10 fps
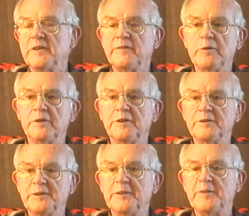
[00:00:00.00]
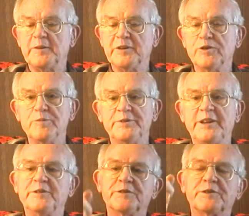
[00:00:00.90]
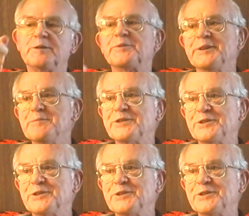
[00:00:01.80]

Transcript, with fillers: They would have, in other words, if they wanted yeah, that big hoop and they